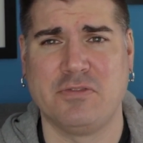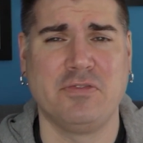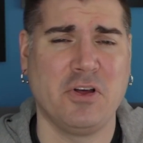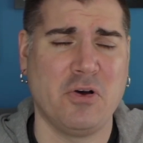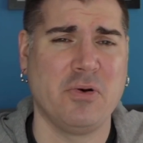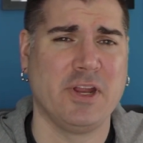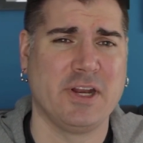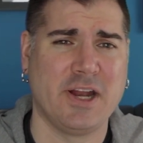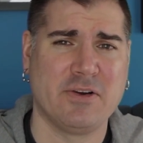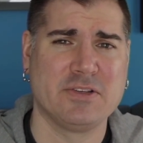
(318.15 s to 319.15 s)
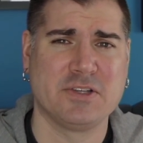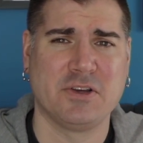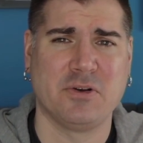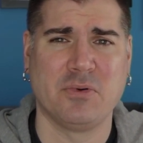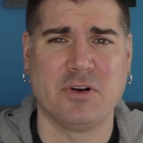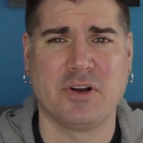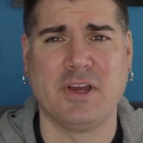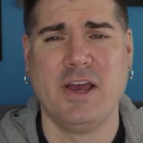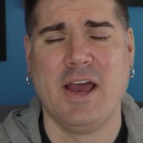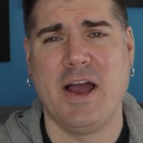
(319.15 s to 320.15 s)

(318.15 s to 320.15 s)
The flow in and out isn't going to work.